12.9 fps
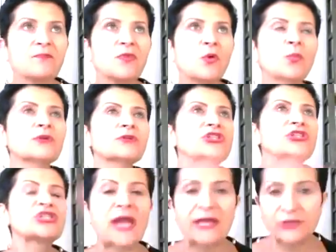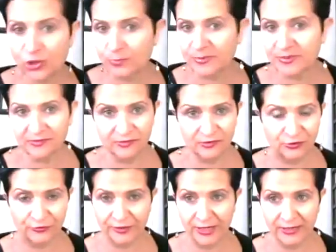will change your business
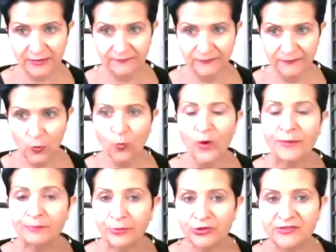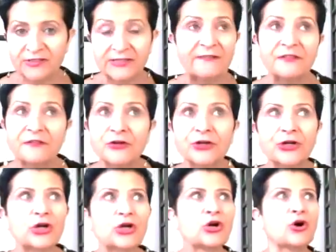overnight. One person, not that they're
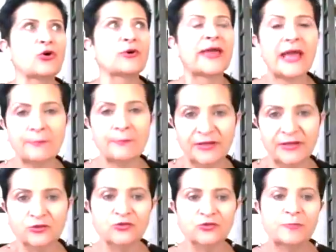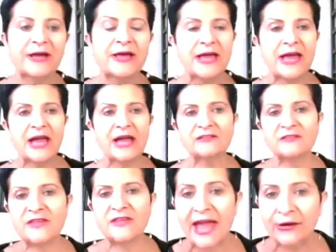going to go gangbusters, but it's
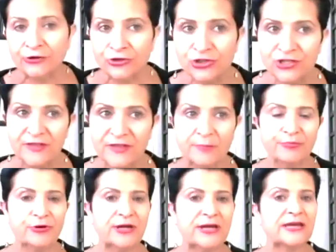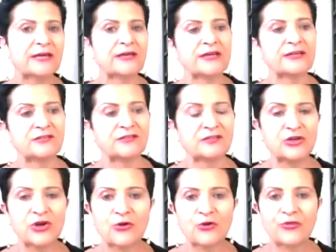the energy they bring. It's,
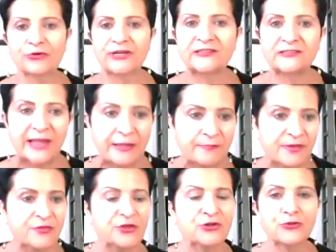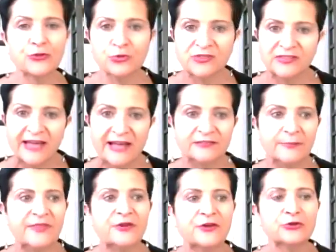their excitement, the enthusiasm,
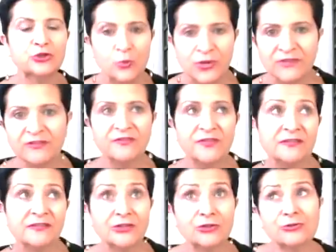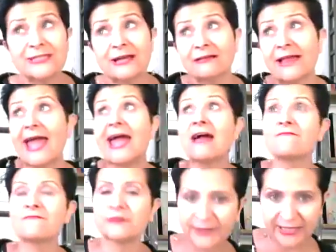and they're doing the things that you tell
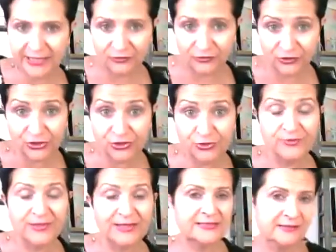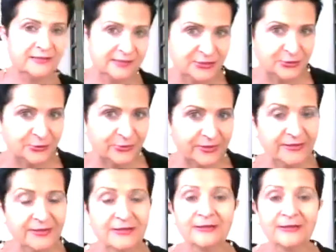everybody else to do that doesn't do it.